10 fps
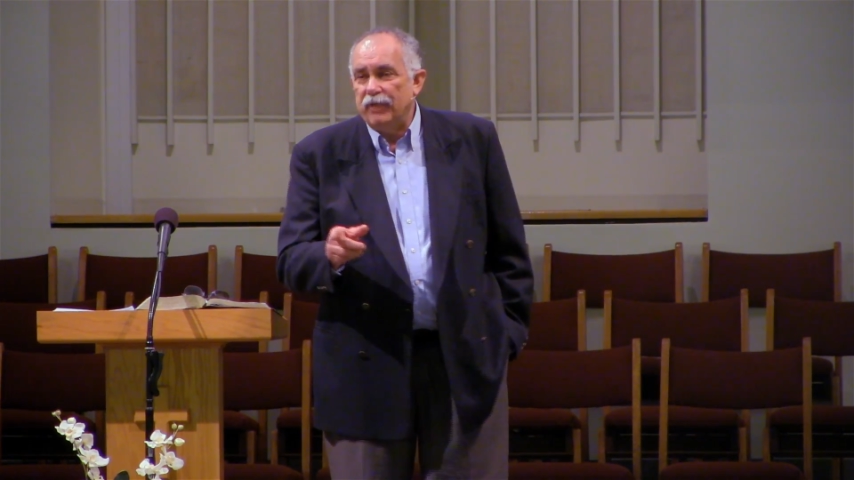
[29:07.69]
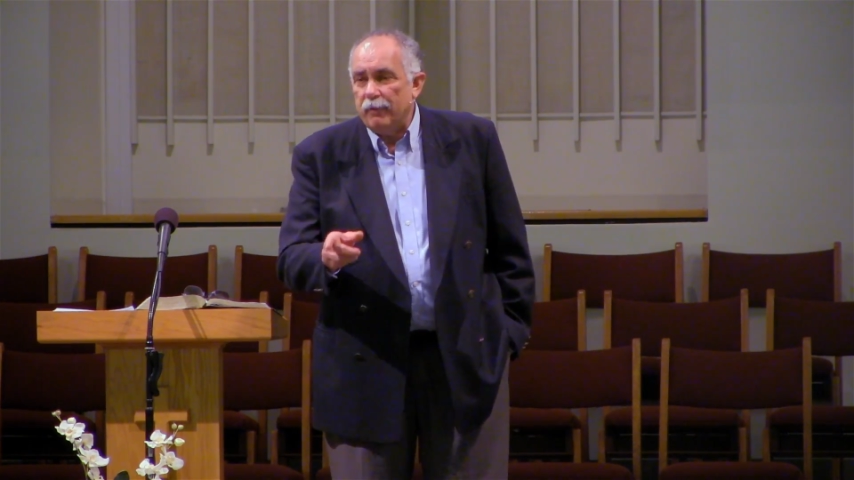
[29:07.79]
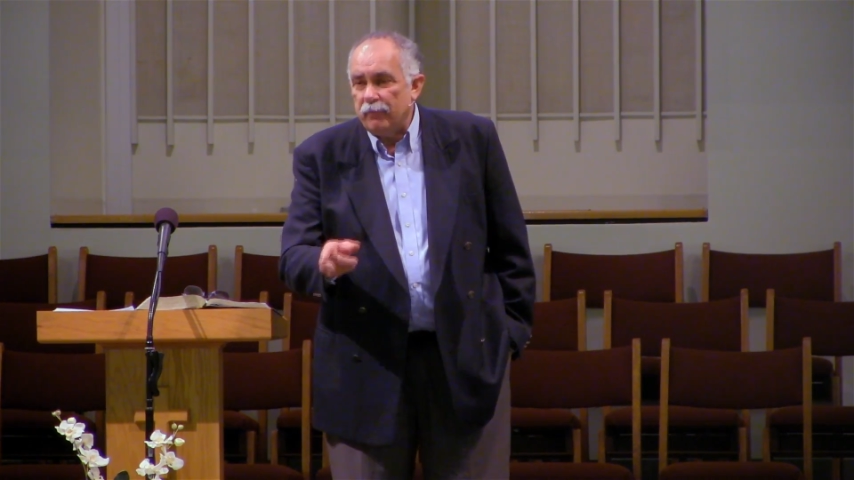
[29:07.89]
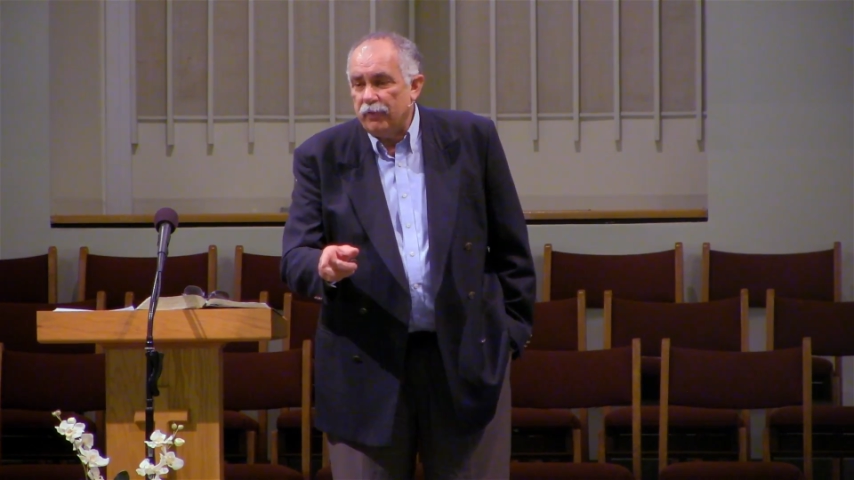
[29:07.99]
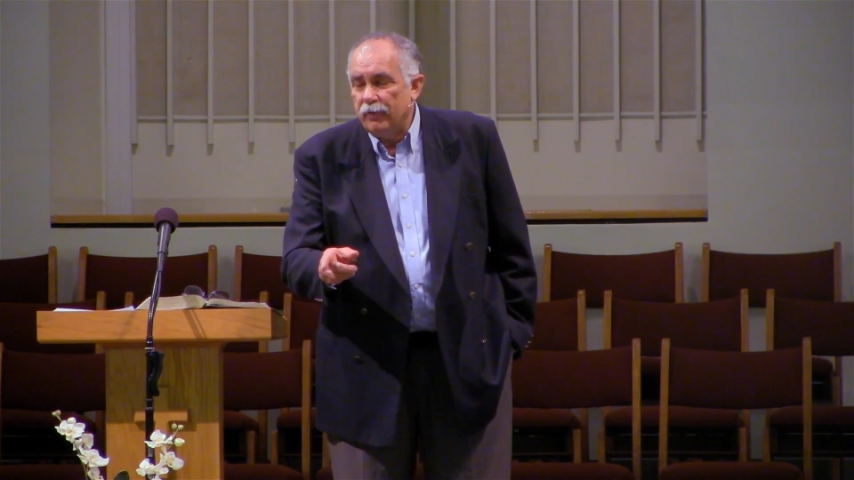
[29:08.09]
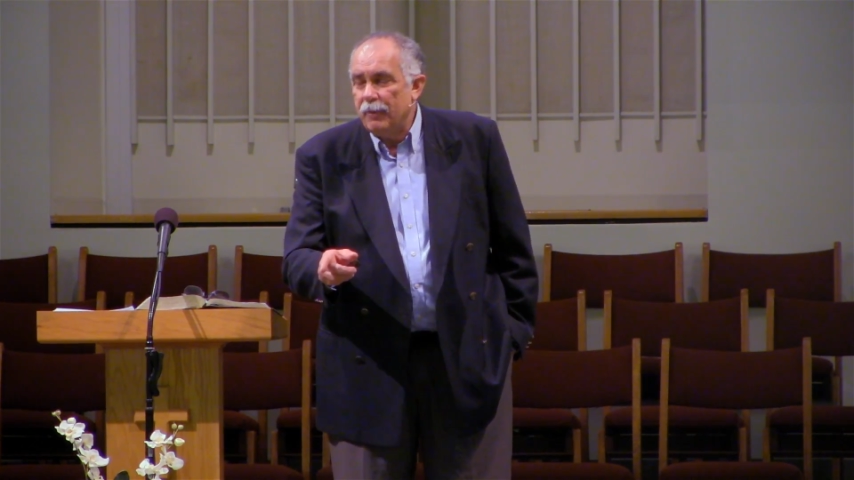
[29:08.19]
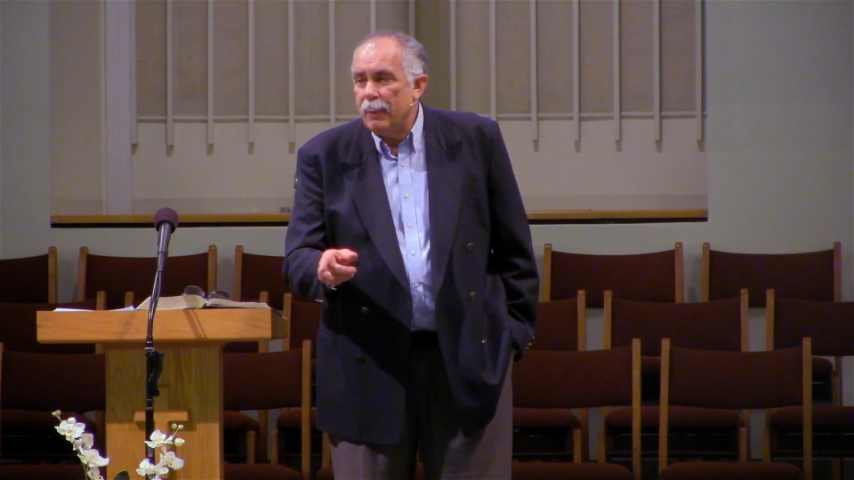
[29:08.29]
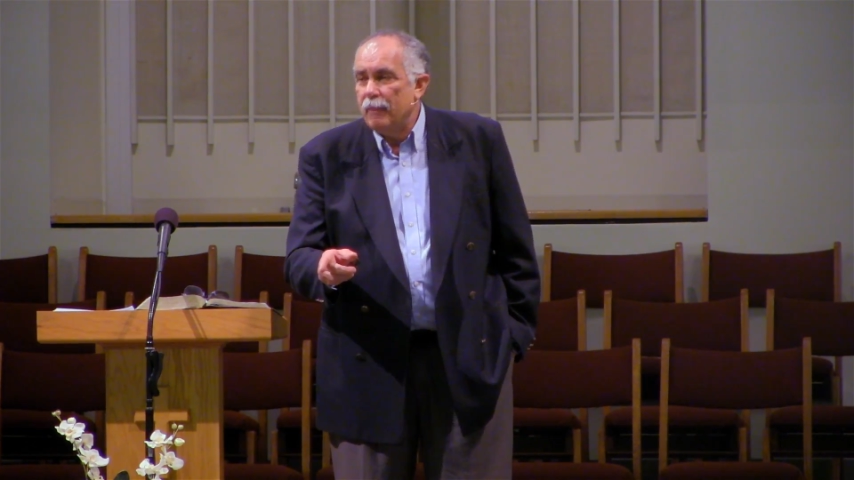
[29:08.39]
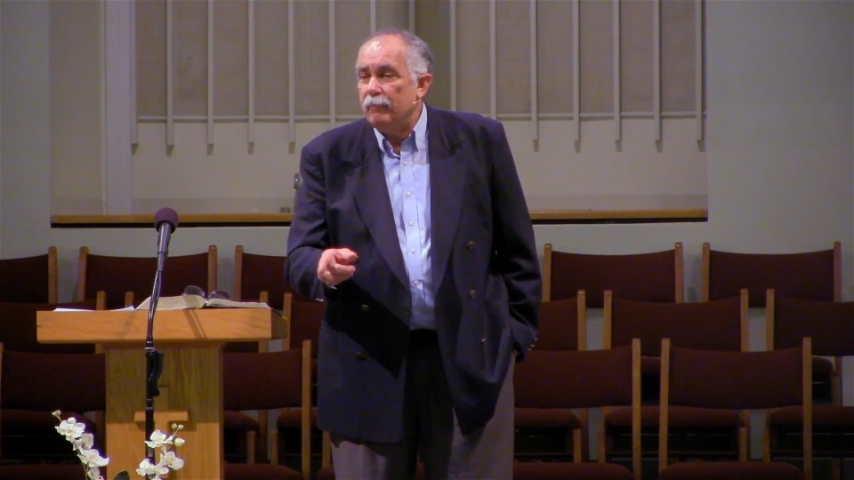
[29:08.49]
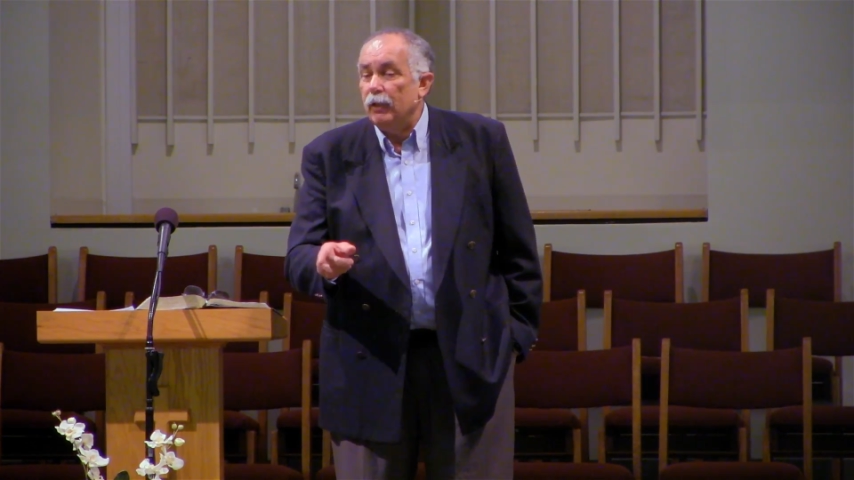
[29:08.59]
depth
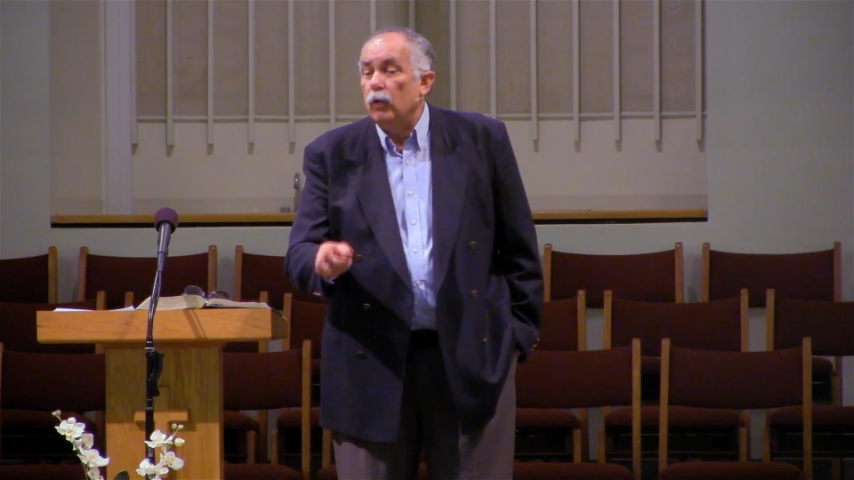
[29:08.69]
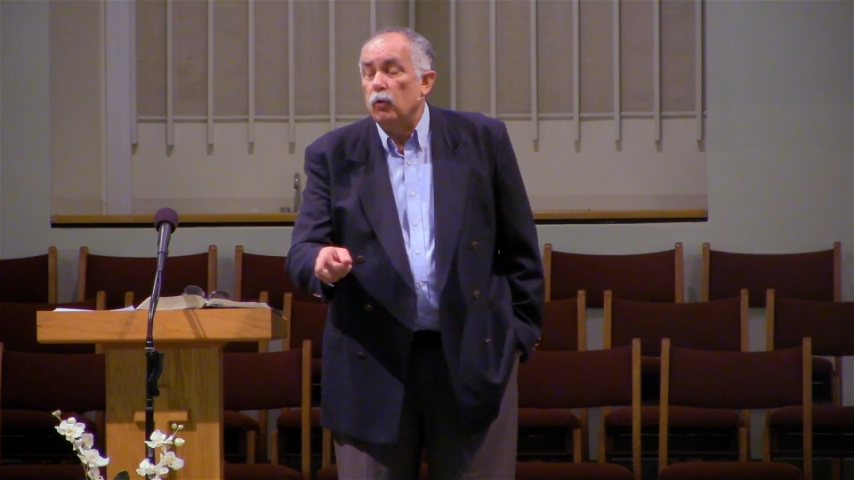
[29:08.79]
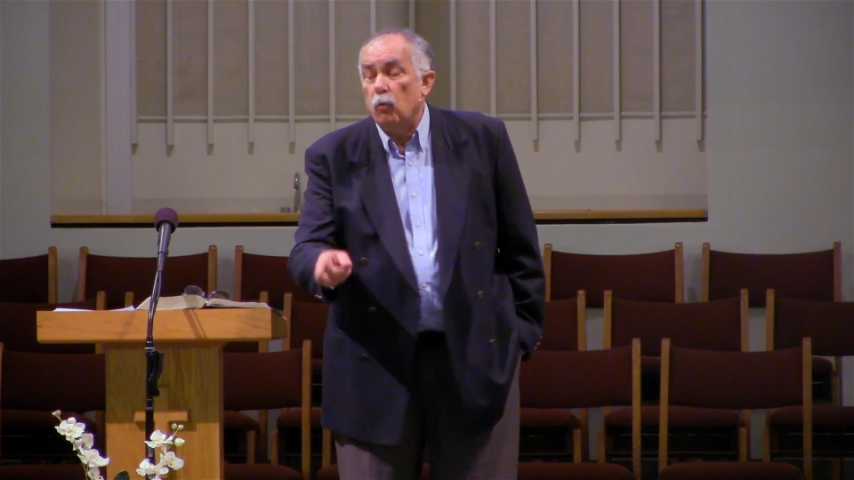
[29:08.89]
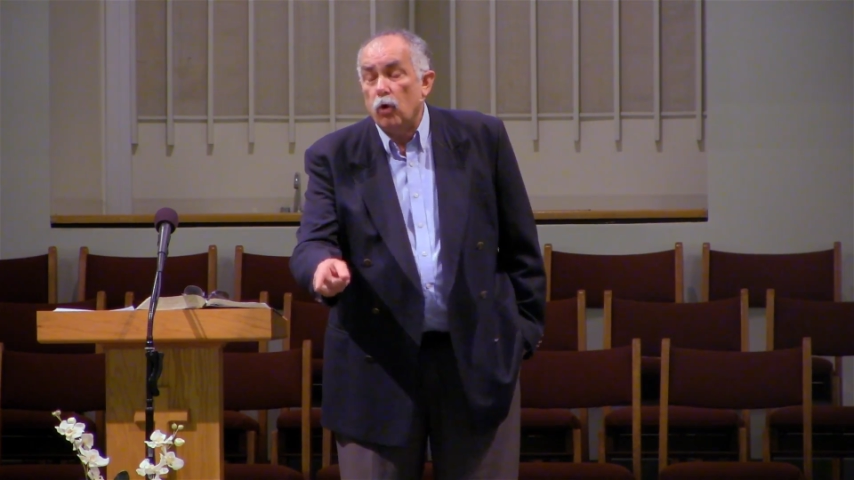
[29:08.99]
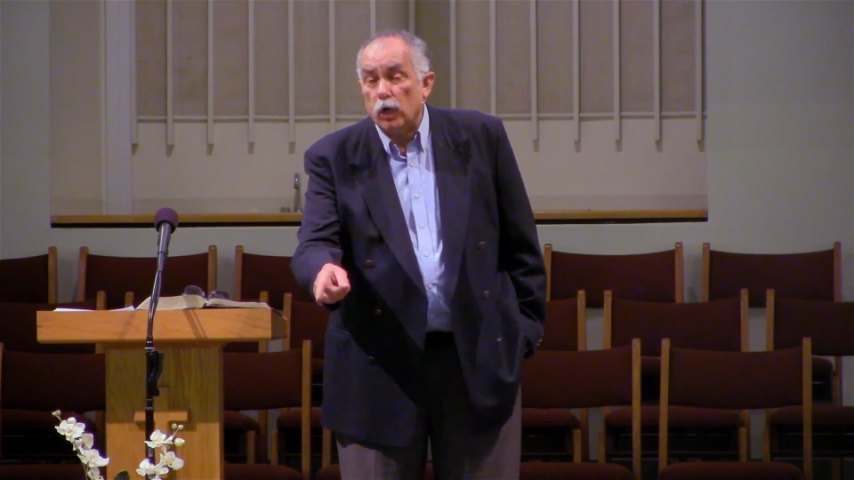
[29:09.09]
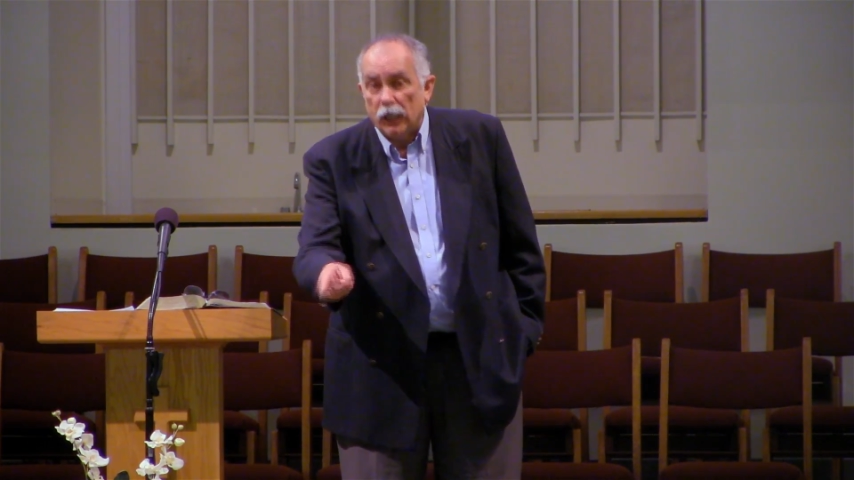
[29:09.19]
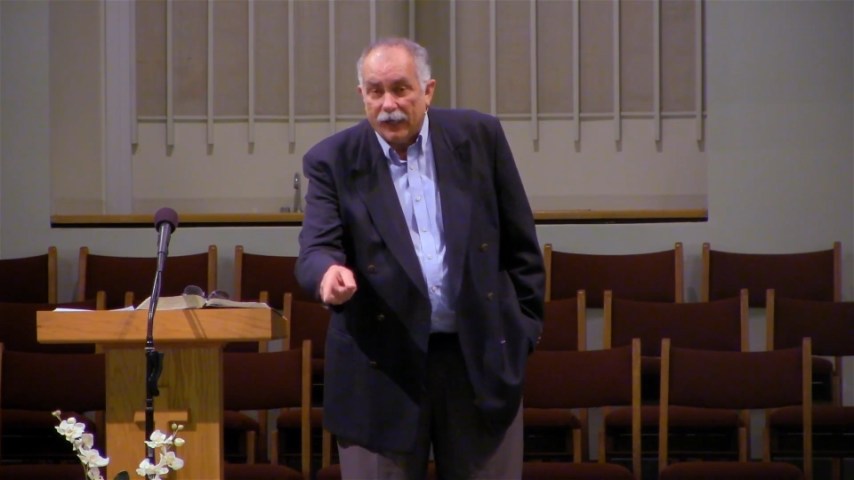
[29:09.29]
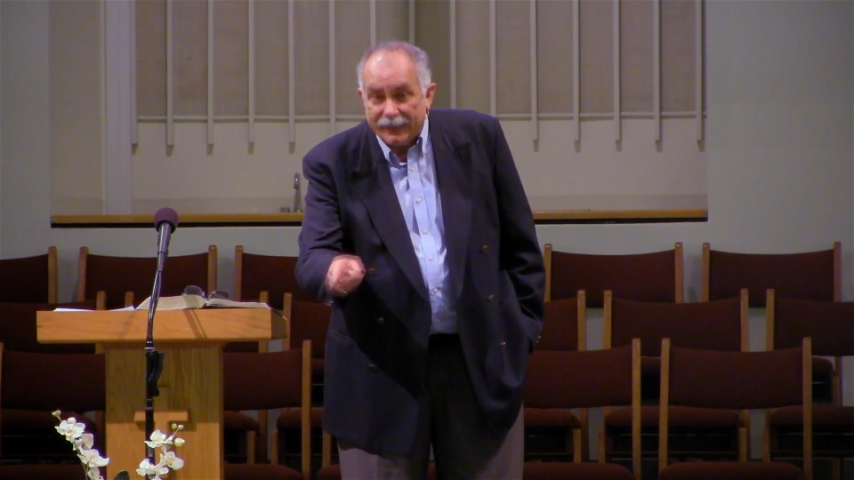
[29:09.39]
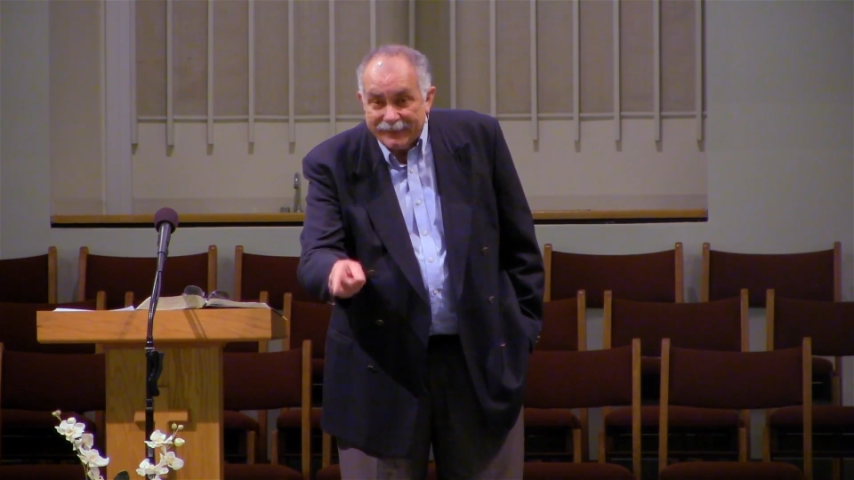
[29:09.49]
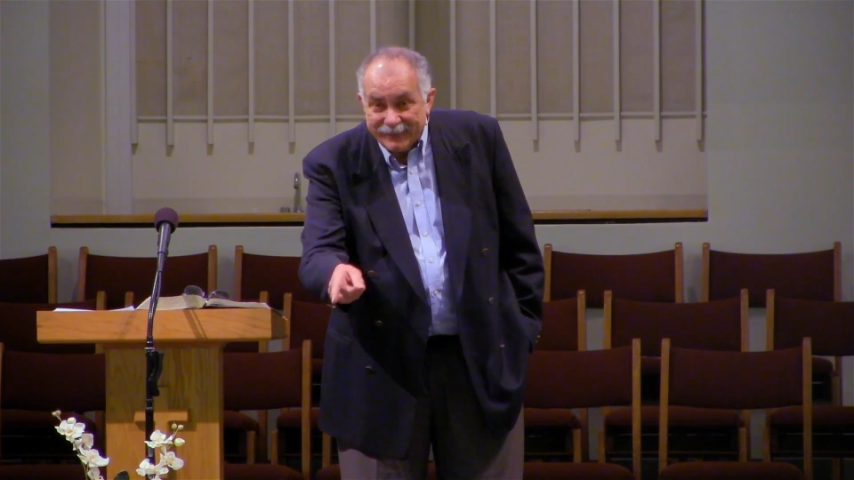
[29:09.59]
below the waterline.